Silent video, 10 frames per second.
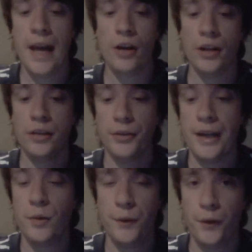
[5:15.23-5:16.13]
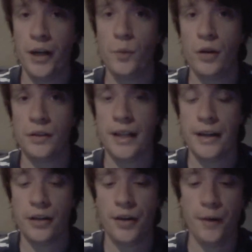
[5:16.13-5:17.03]
And I thought that was very well
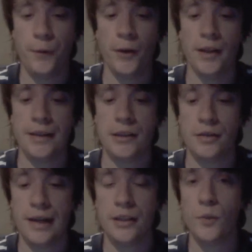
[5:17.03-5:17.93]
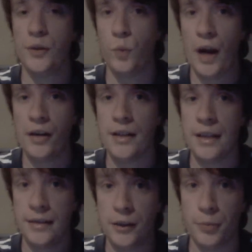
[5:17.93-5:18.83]
done. It kind of felt like the director was worried
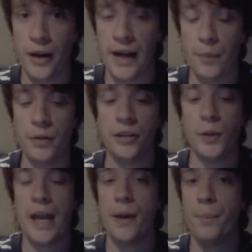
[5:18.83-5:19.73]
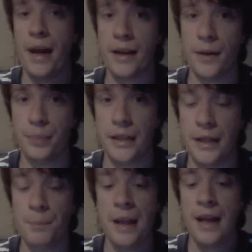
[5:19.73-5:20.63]
that this might happen, so he had a backup
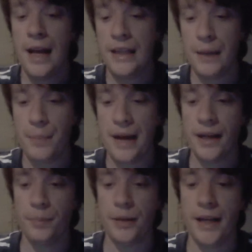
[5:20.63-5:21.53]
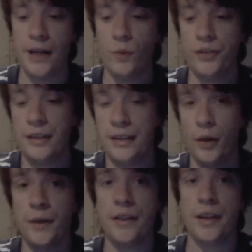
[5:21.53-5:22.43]
plan. And that backup plan was to
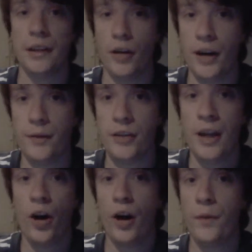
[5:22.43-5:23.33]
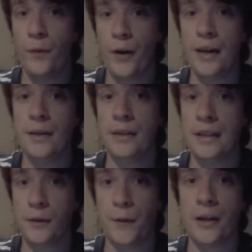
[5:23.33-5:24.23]
delve into the lives of a very
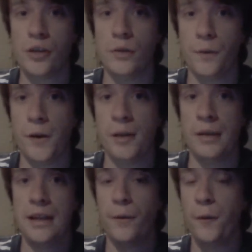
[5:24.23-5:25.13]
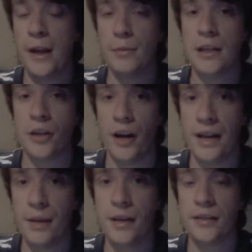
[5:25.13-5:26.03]
dysfunctional family and the family
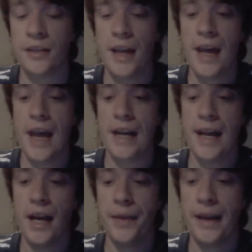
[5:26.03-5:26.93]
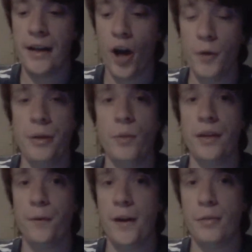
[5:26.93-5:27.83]
dynamics and how they're coping with
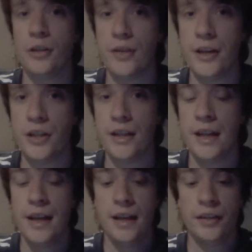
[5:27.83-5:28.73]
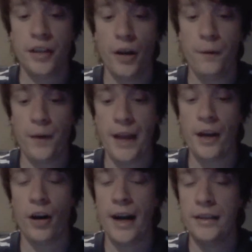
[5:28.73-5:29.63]
the family tragedy. So for
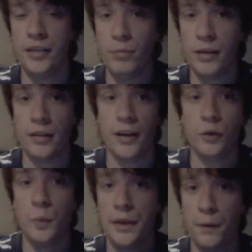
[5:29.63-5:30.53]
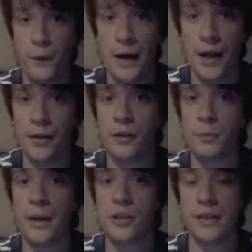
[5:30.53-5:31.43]
that, I sympathised with the father
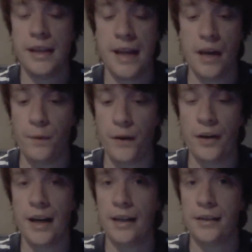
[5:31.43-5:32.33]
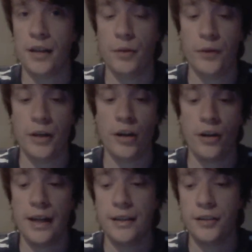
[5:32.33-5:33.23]
especially. He had a very hard time of it, and I
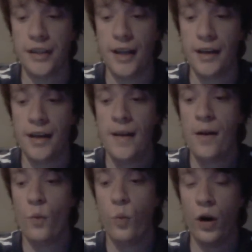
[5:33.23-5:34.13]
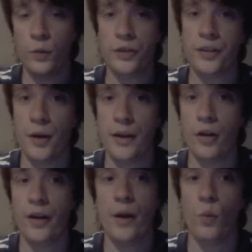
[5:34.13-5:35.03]
could understand what was going
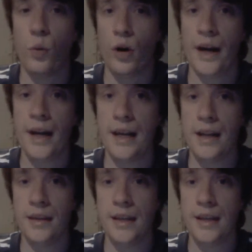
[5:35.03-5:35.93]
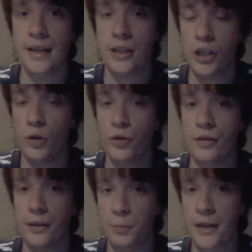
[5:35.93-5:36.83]
on and why the
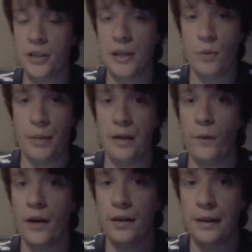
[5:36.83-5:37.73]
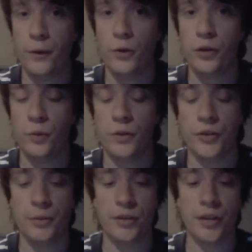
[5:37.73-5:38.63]
children especially were being very difficult
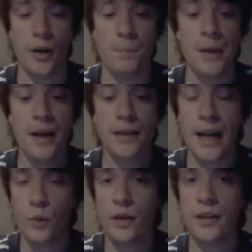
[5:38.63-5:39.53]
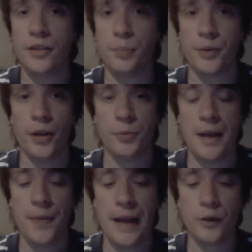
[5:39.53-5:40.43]
towards him. So that really surprised
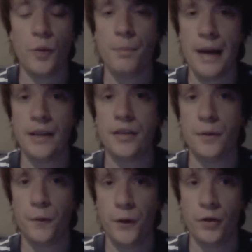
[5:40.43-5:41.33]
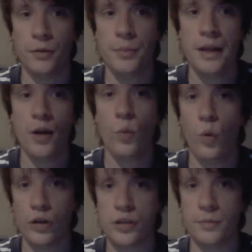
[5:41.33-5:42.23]
me, and that's what makes the film
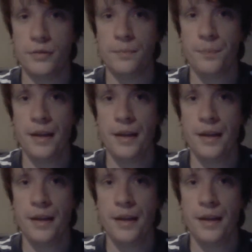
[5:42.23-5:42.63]
watchable.